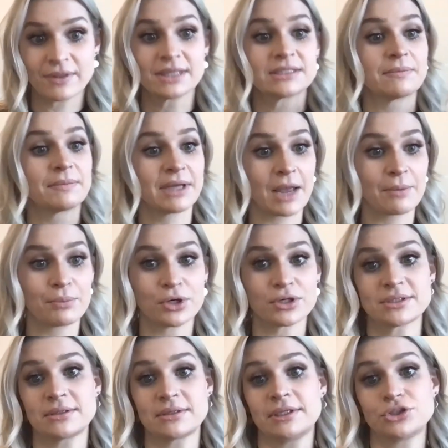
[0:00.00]
That's something I
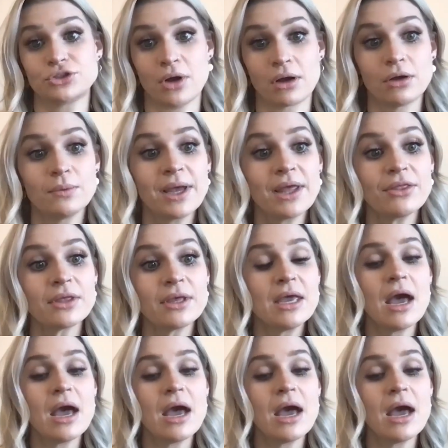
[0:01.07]
personally struggle with.